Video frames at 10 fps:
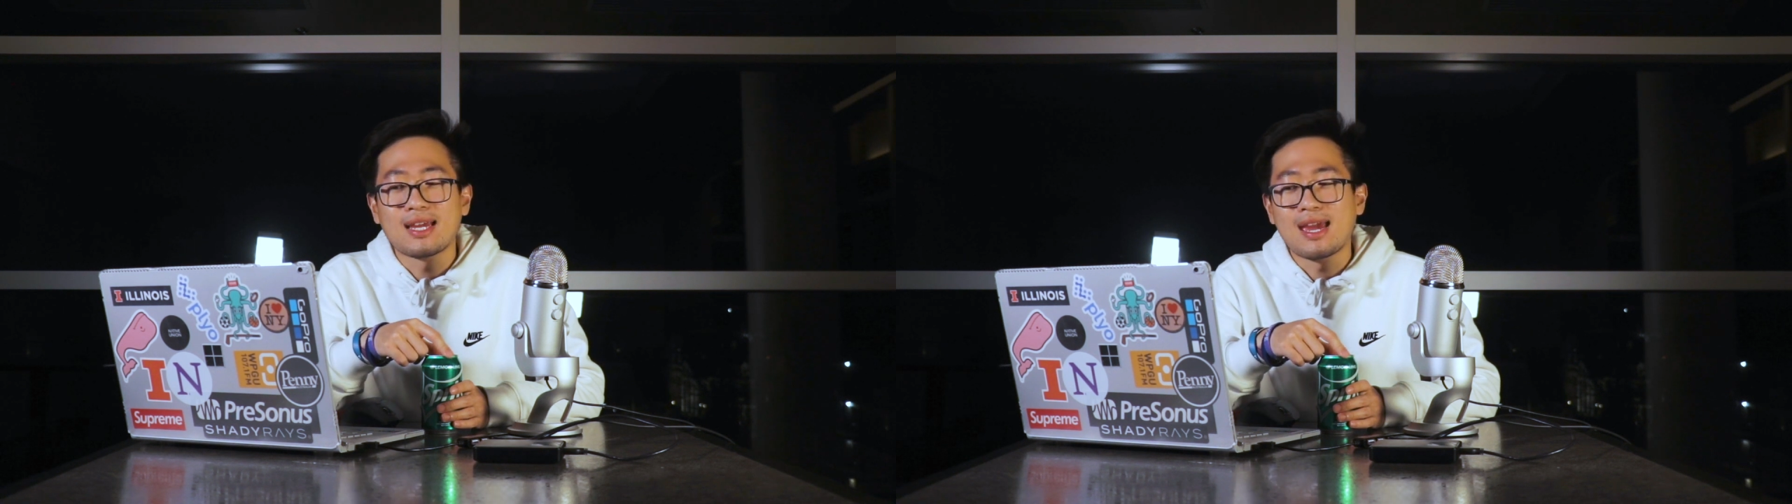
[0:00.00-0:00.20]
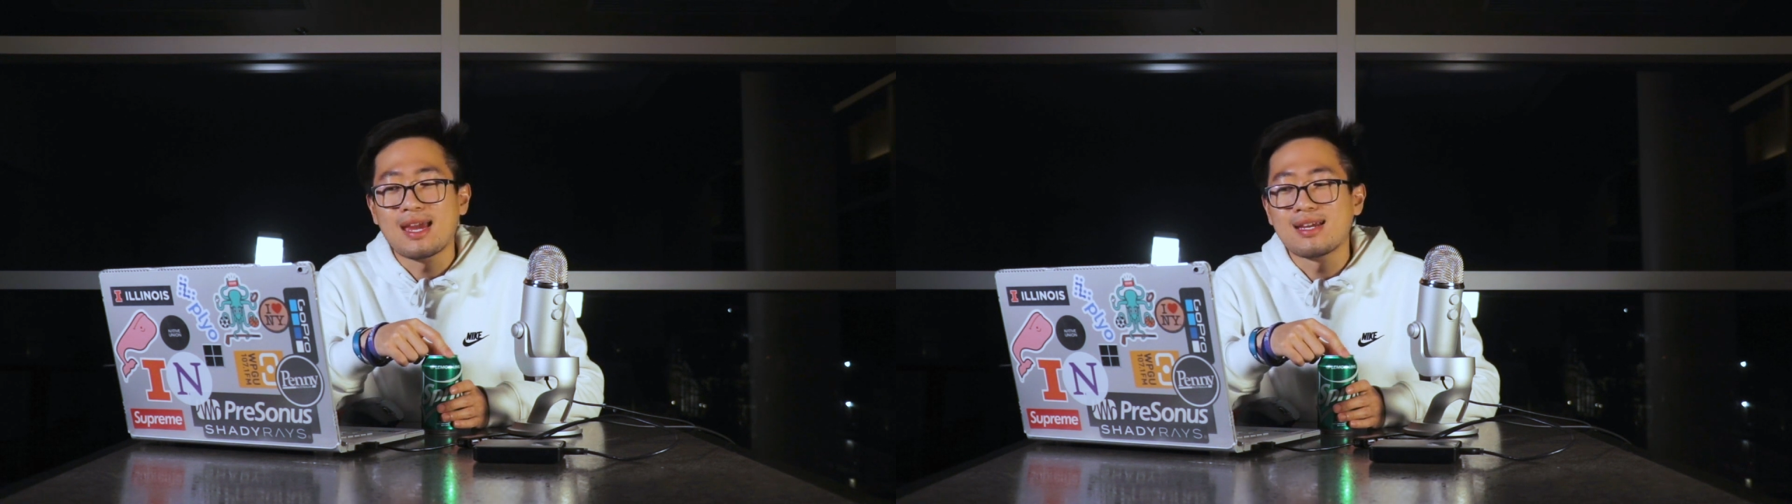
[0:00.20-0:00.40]

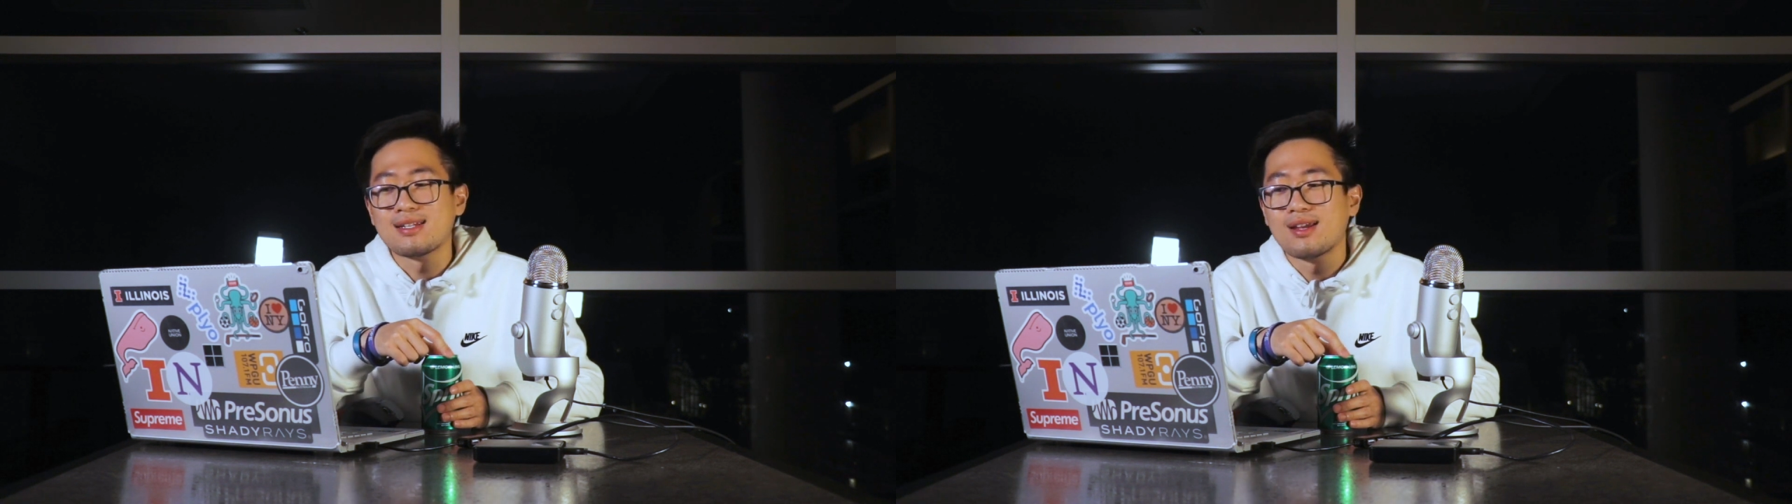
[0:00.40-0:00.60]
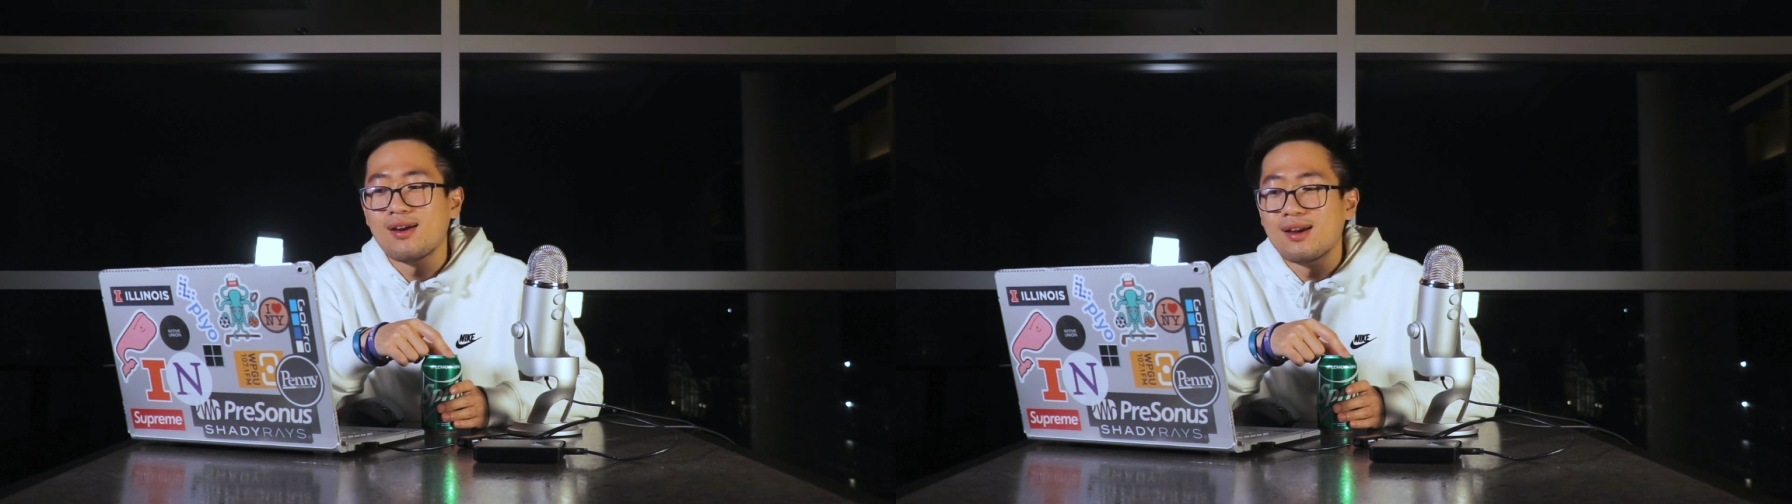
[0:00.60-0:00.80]
and
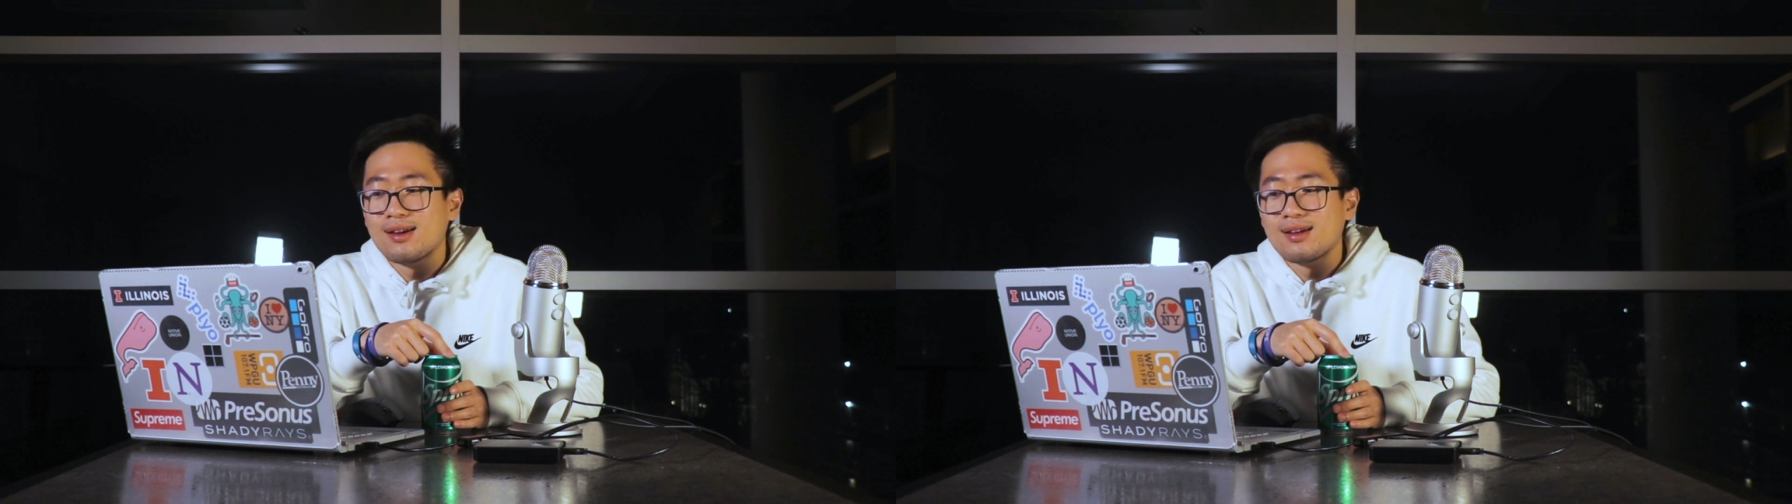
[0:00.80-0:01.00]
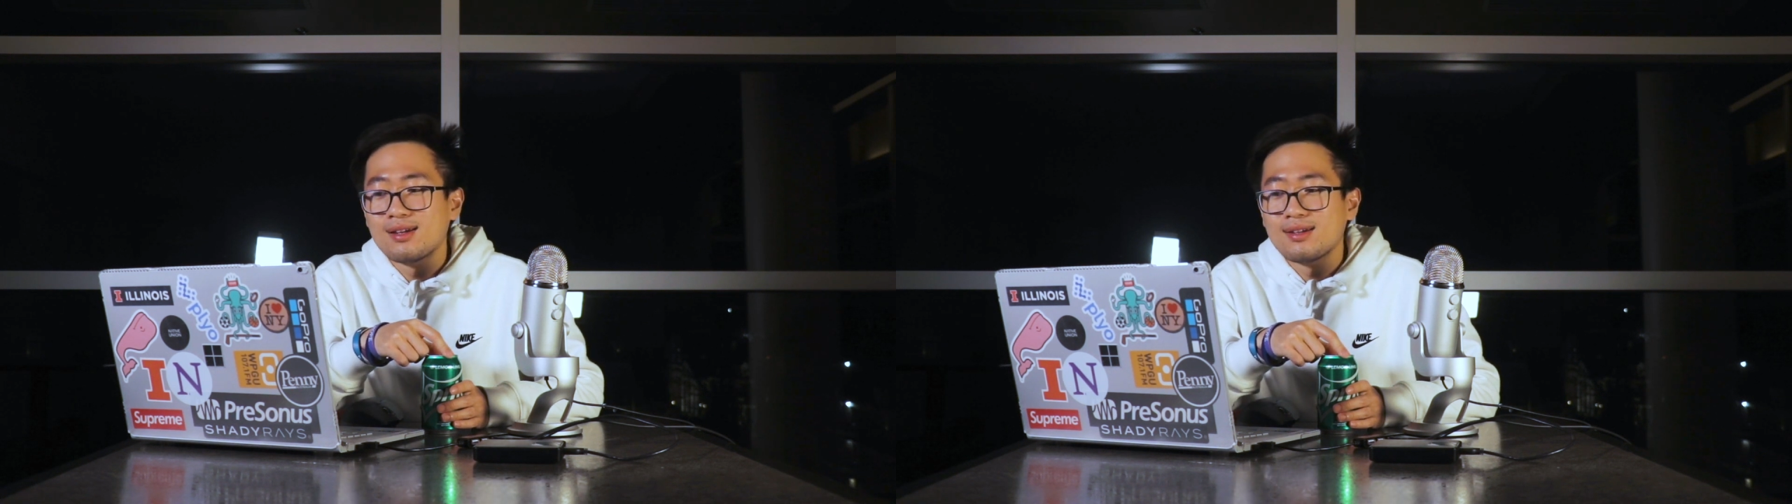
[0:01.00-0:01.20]

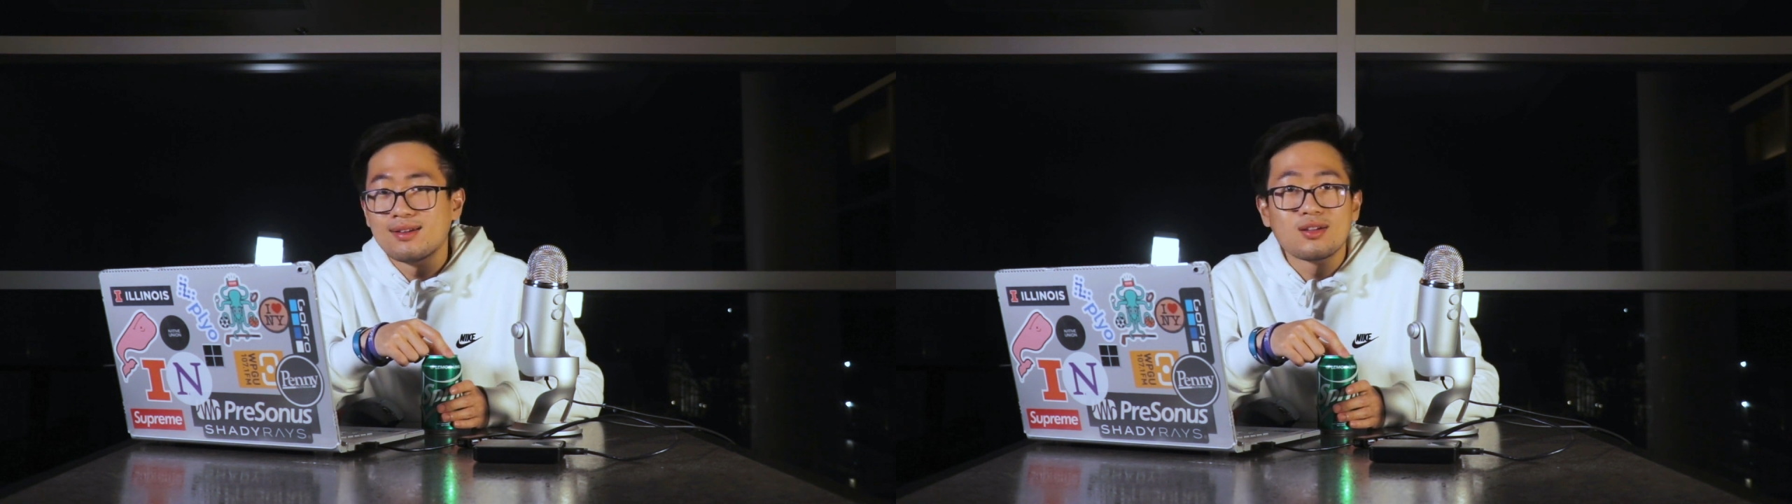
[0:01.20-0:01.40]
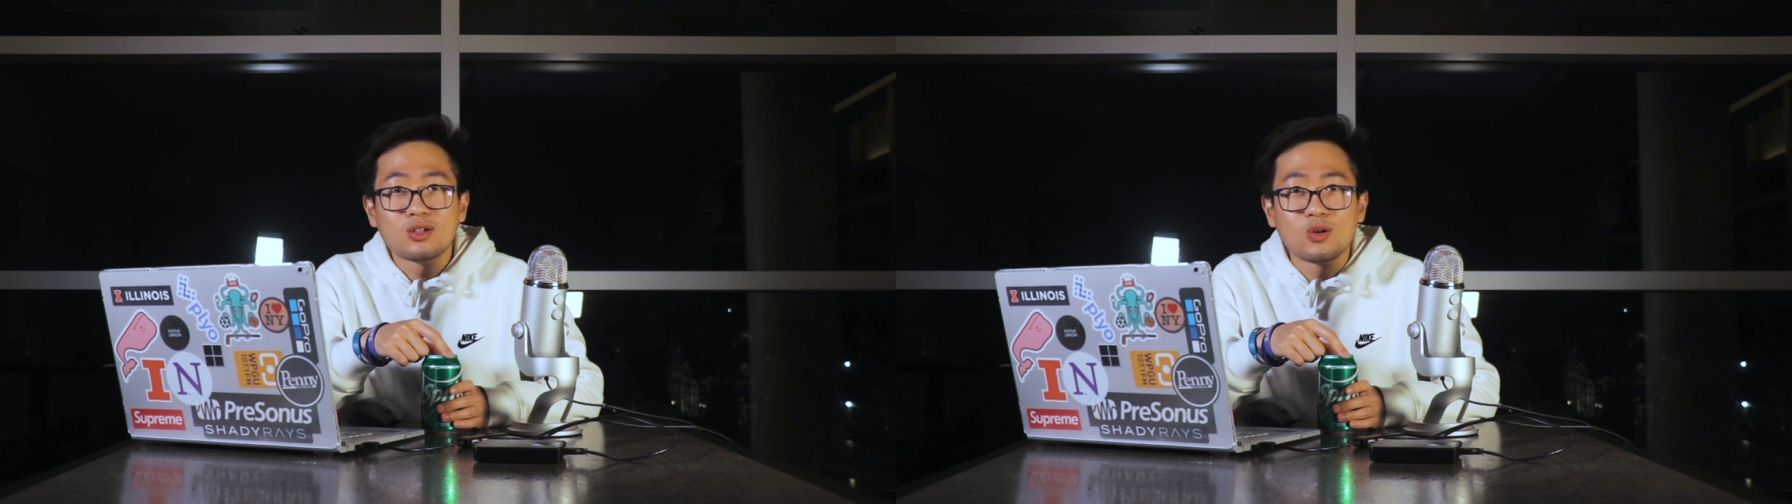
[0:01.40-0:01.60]

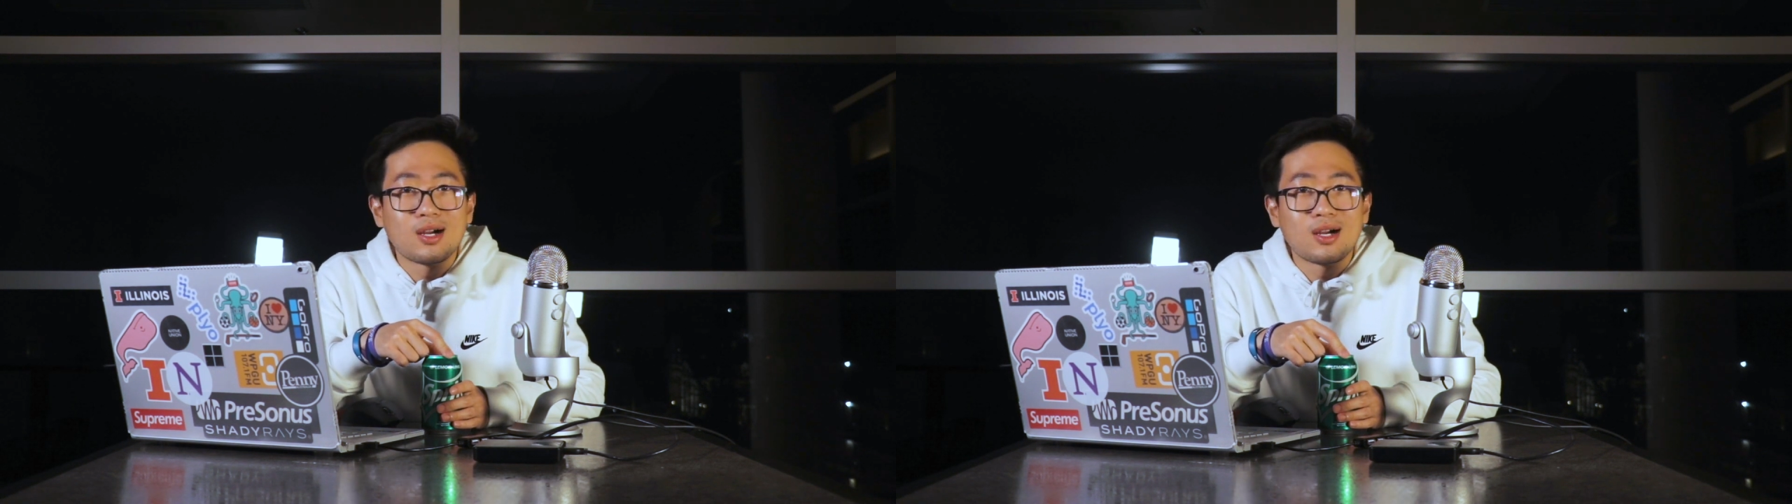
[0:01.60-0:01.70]
go